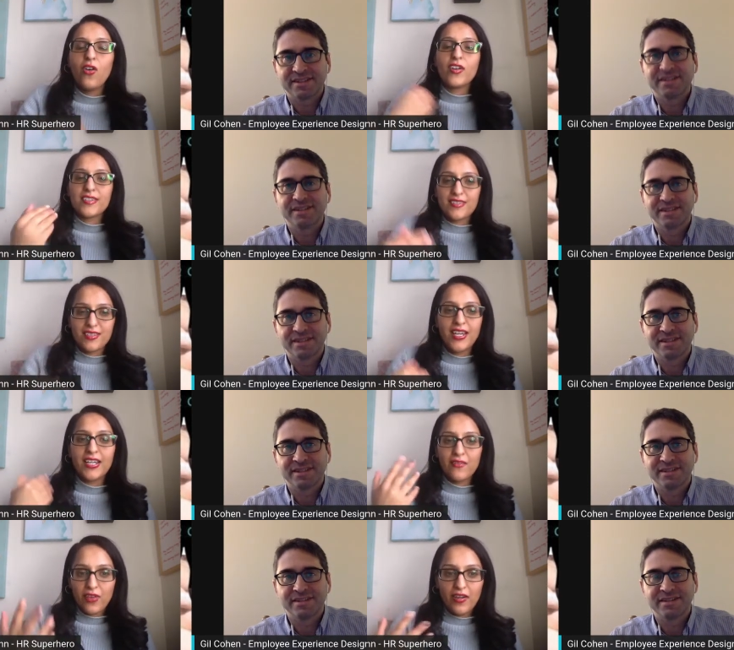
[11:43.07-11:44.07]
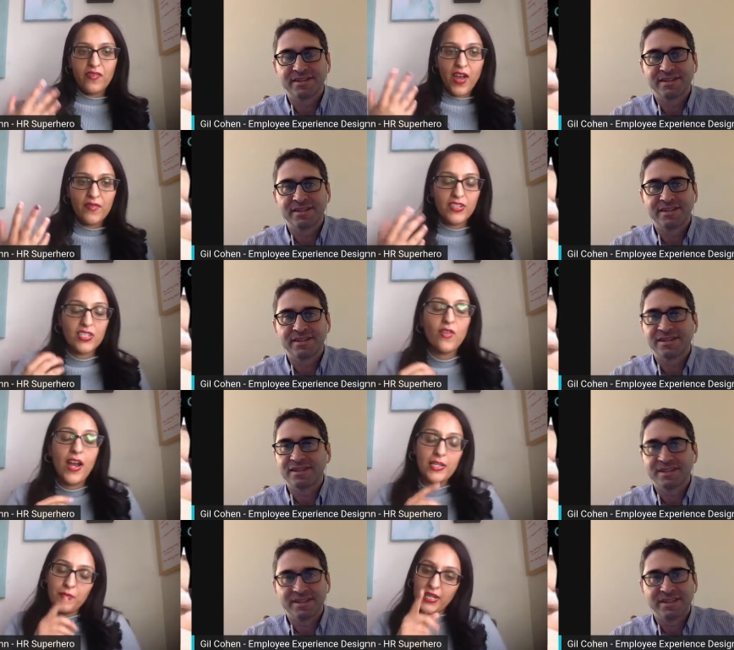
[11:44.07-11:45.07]
Speaker 1: or like verify if it's
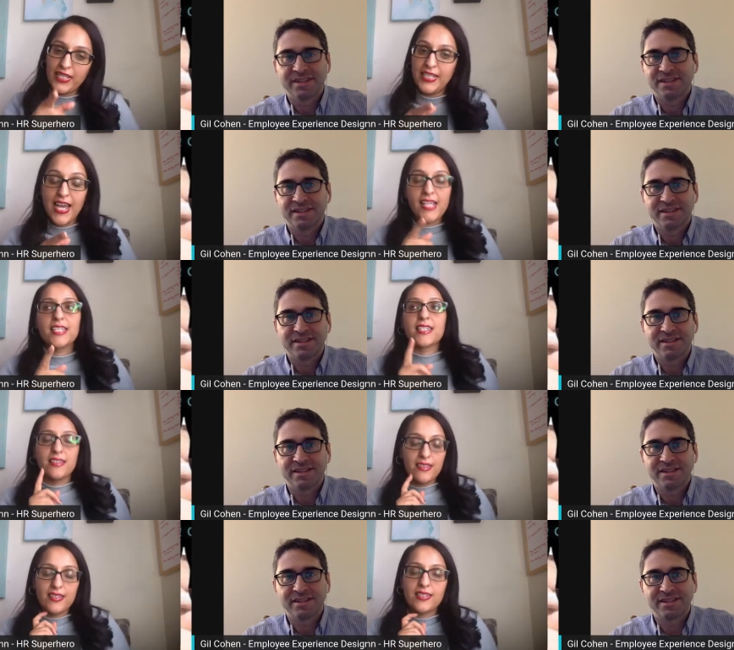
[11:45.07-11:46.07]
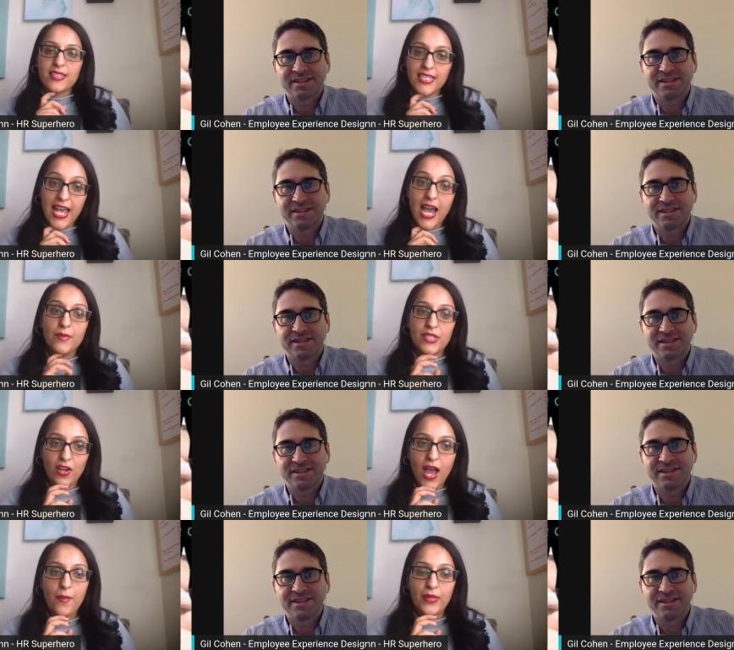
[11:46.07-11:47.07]
correct. But yes, scams
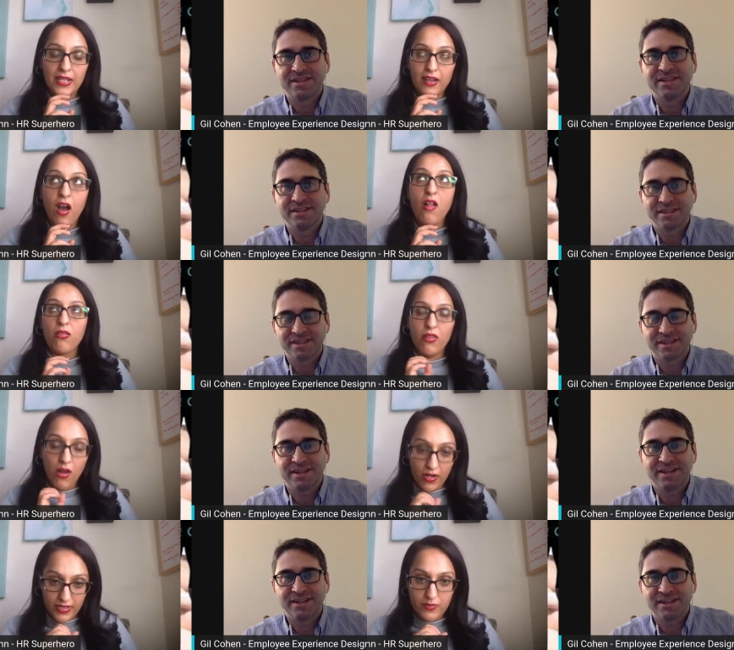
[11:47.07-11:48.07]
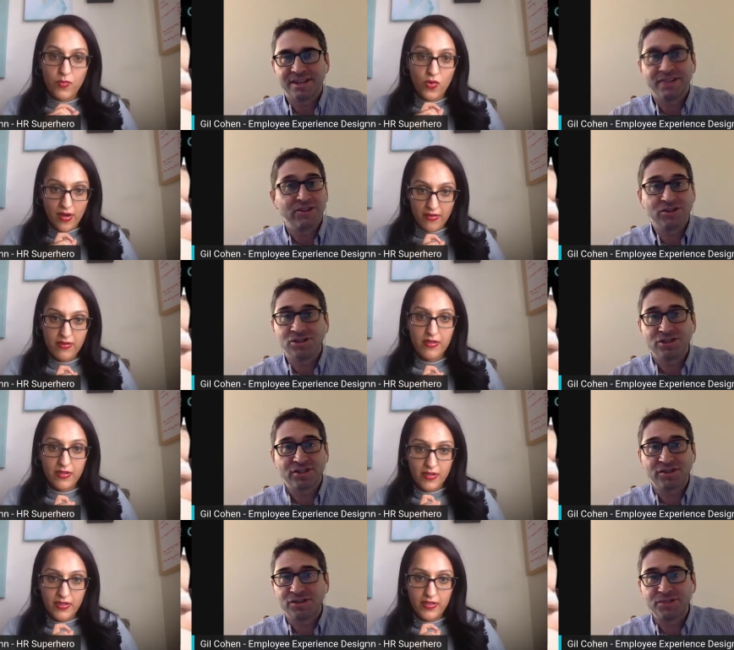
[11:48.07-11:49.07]
are happening a lot. Yeah. More. And
Speaker 2: they're
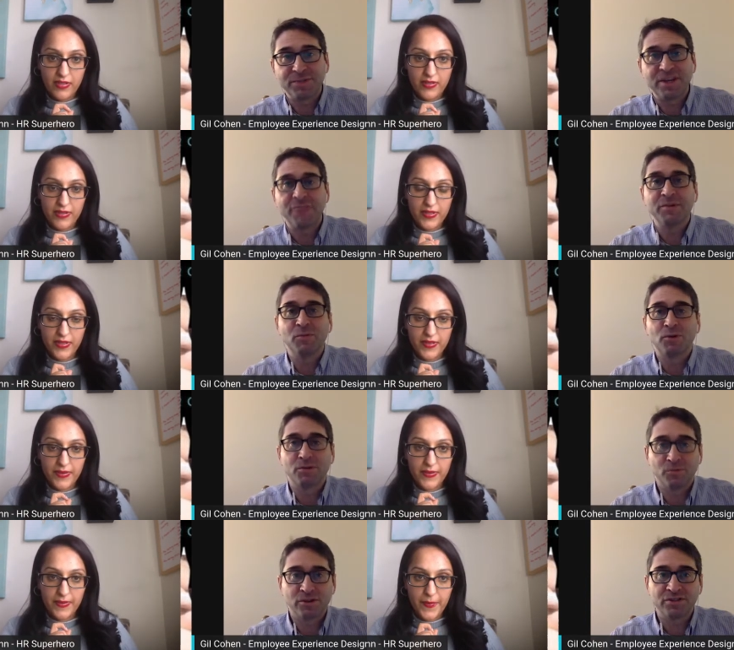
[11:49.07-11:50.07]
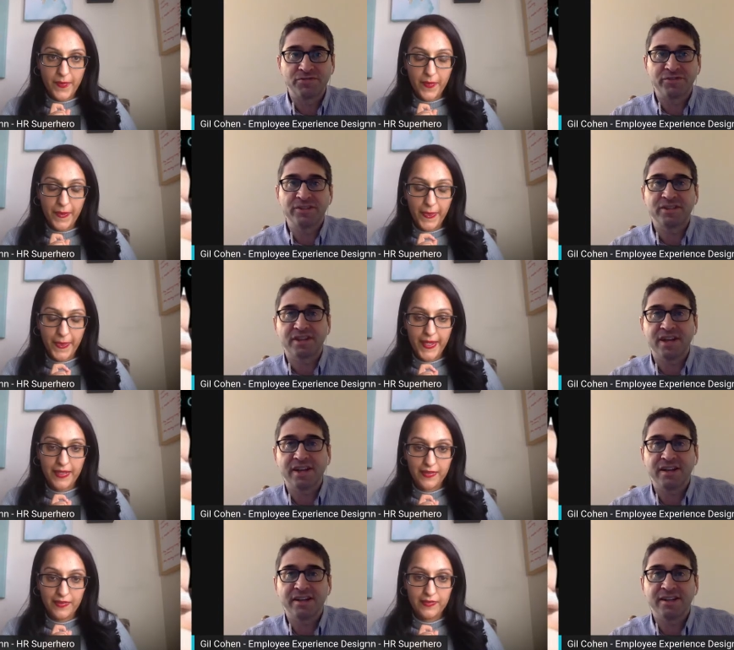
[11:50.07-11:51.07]
just they're just becoming more and more
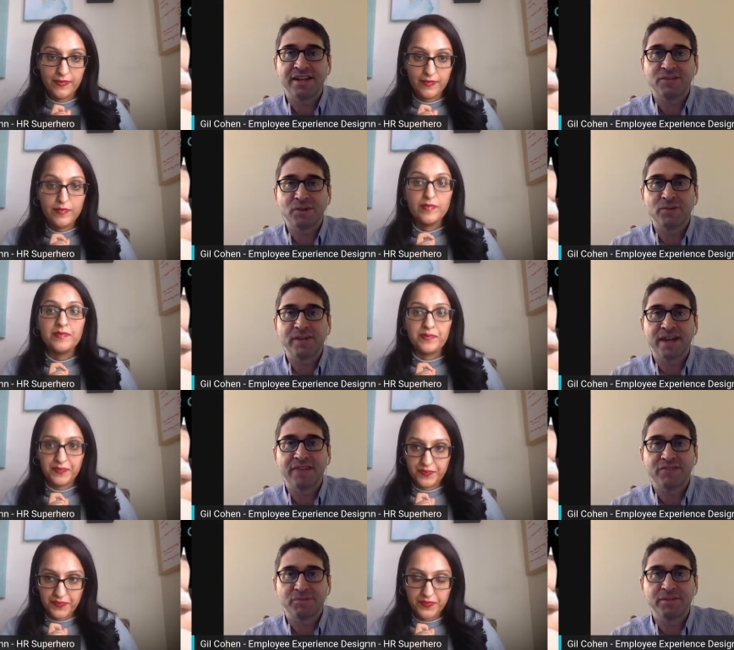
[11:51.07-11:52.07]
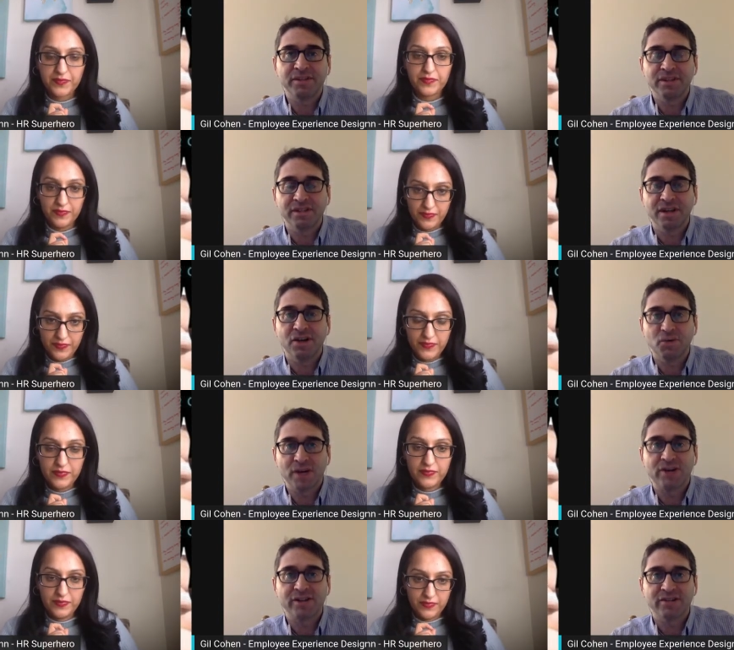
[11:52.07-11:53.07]
sophisticated, and that's why we have to be uh,
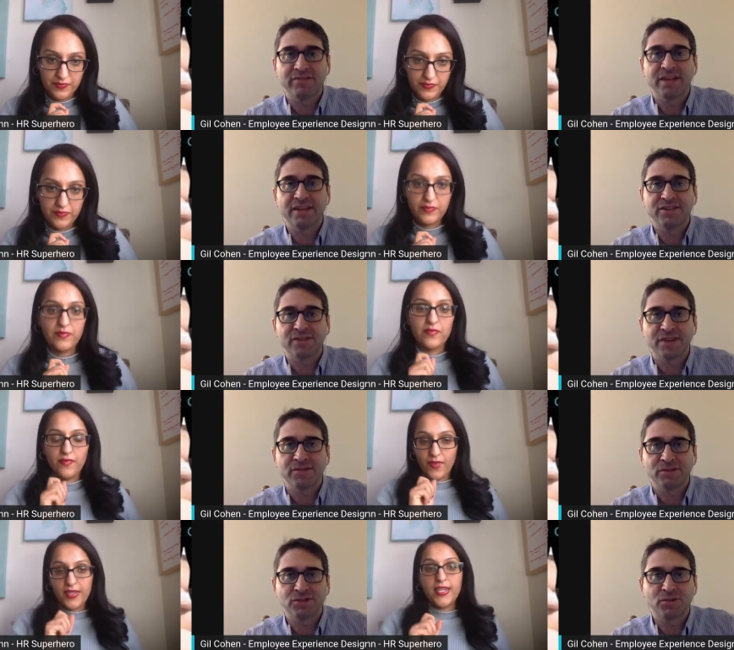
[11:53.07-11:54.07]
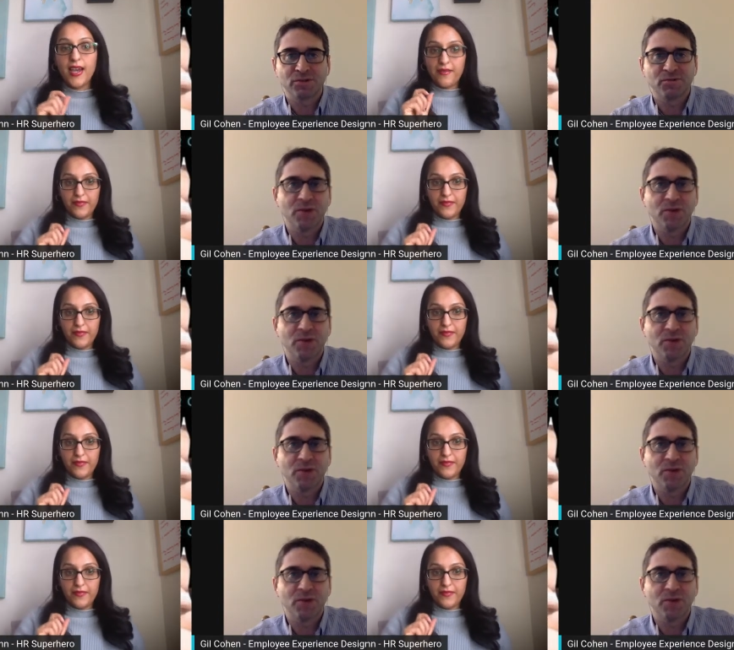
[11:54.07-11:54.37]
wary of that. So that was yeah. sort